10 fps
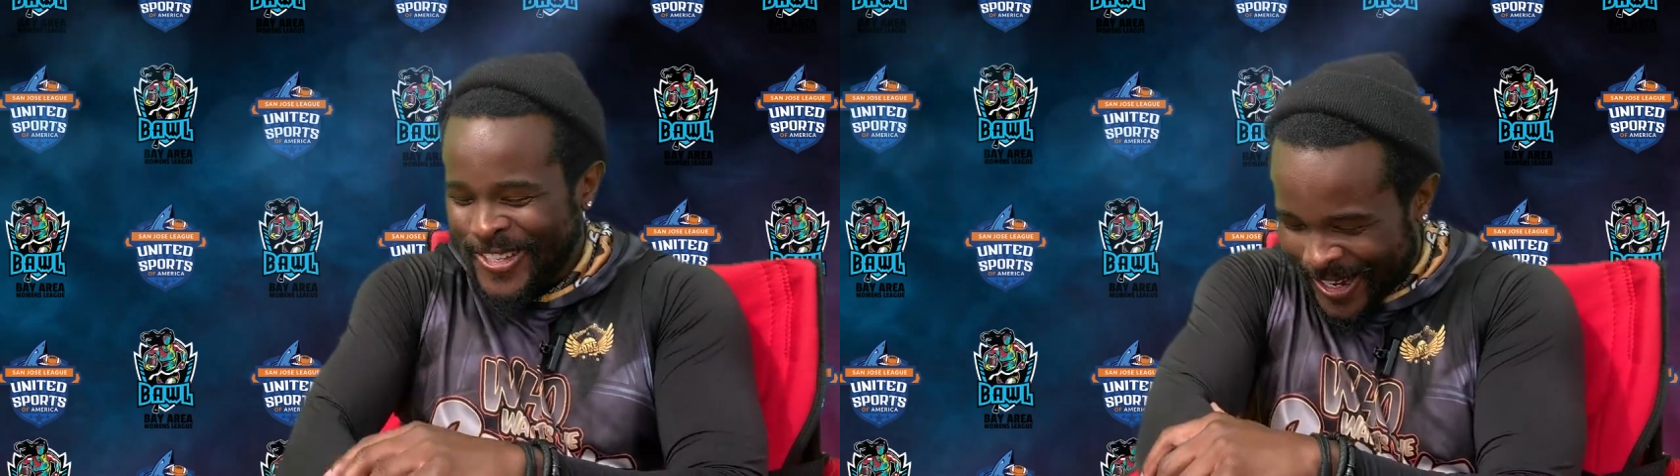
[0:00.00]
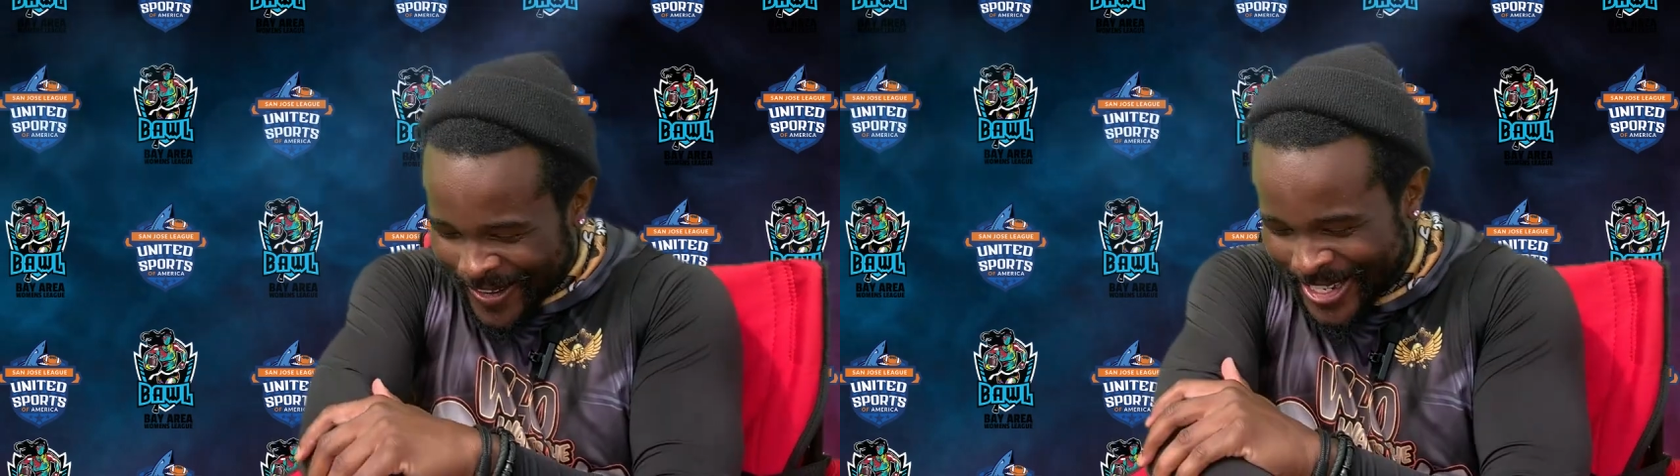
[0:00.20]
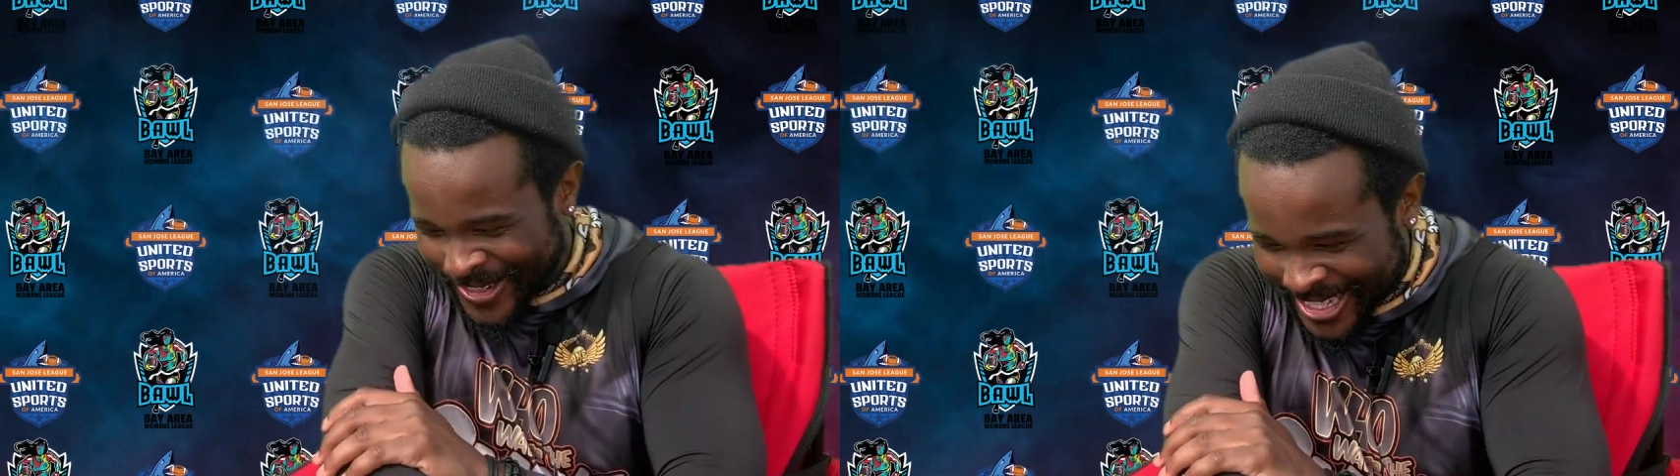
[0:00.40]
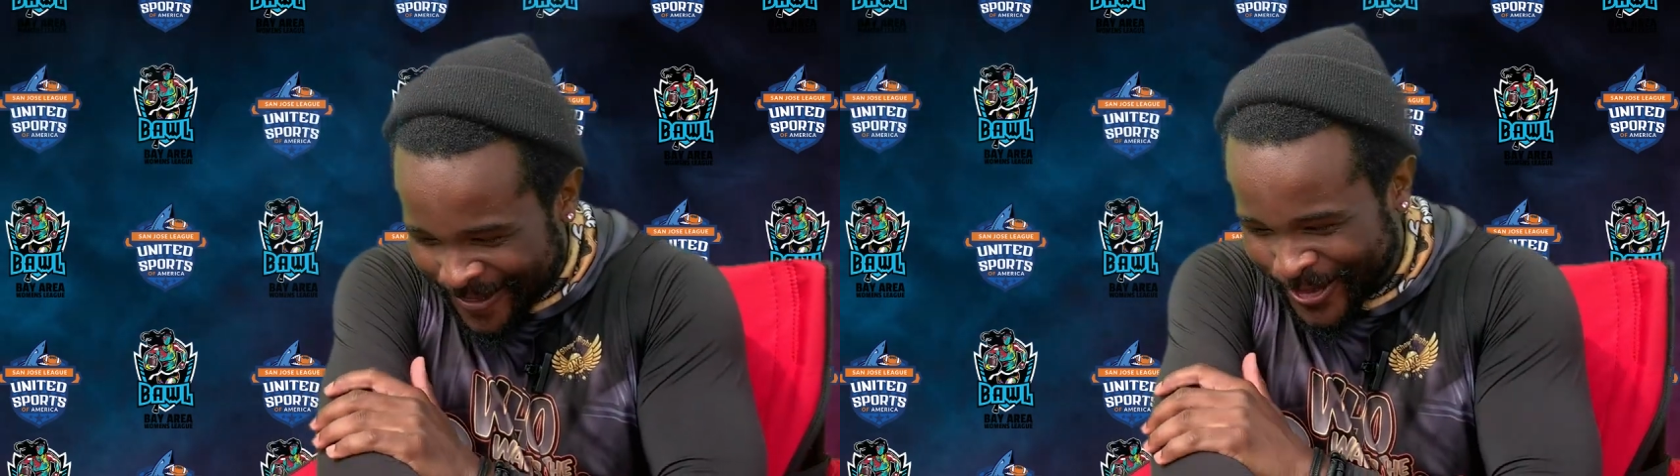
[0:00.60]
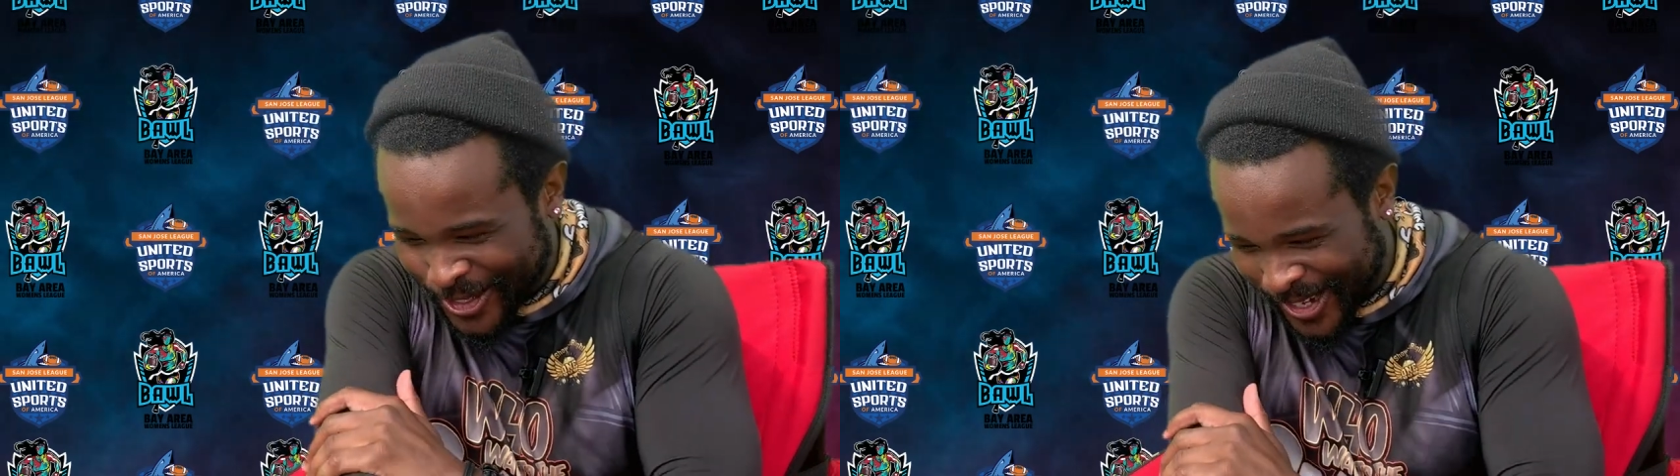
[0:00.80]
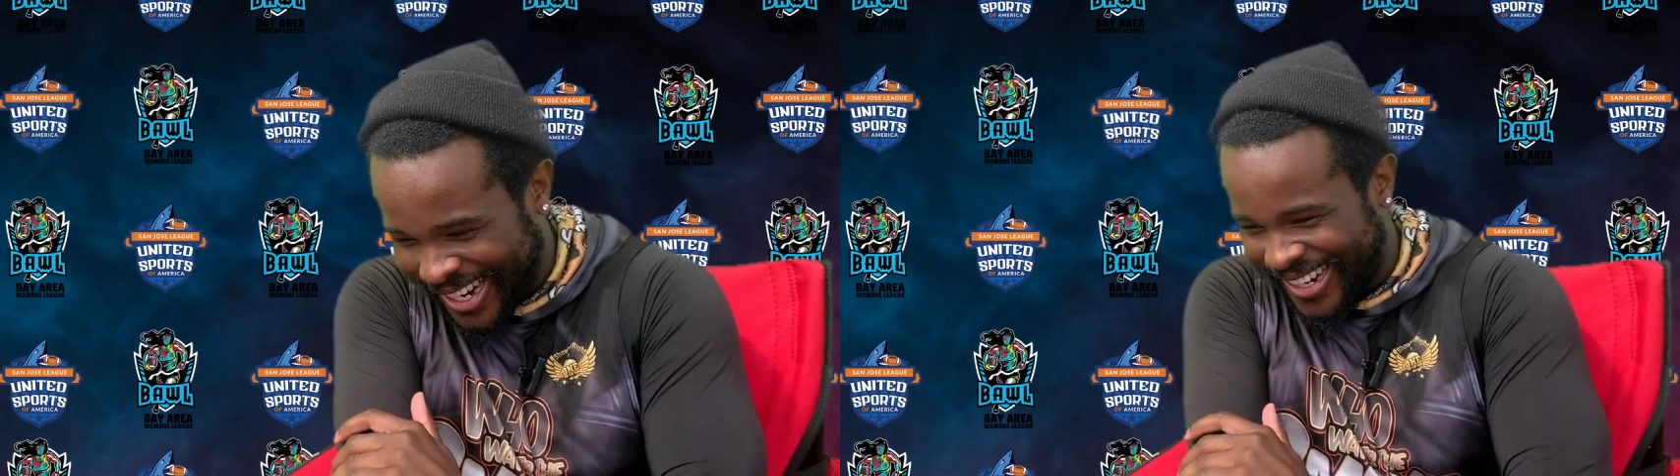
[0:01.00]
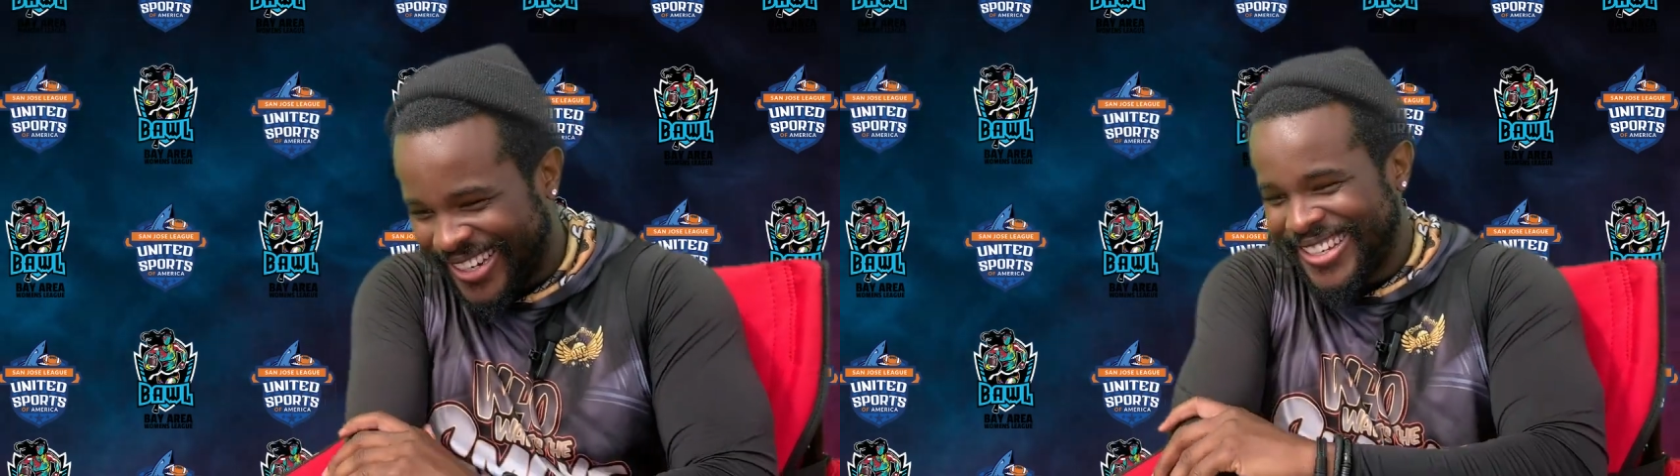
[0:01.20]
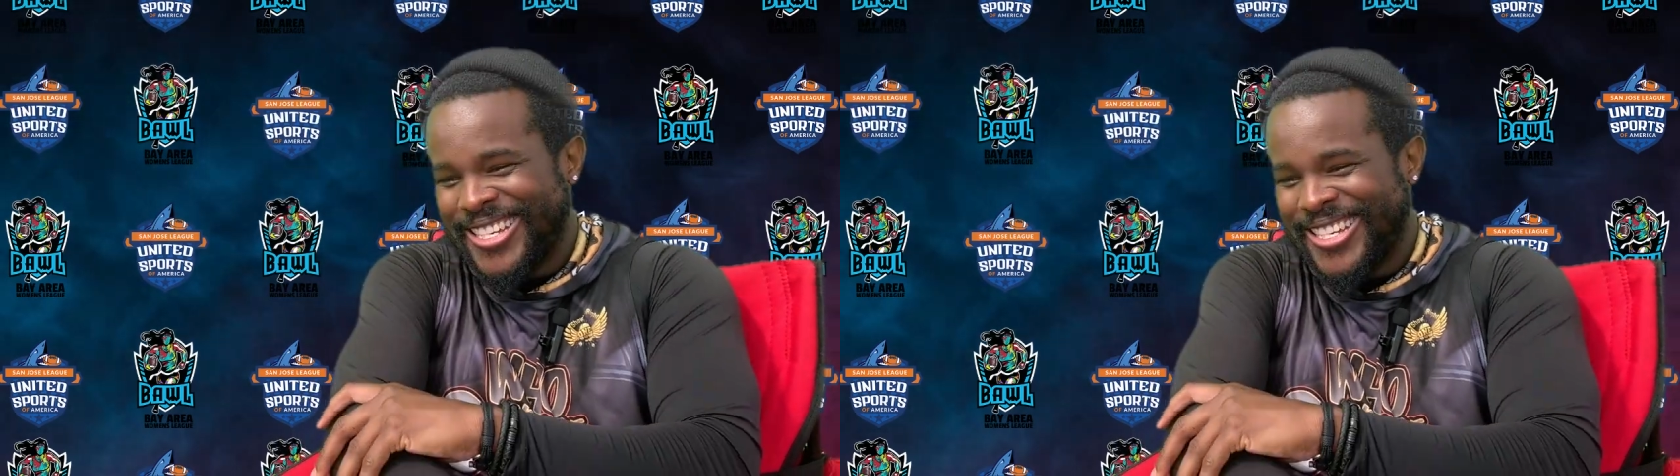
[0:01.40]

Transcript: used to always drink that for track.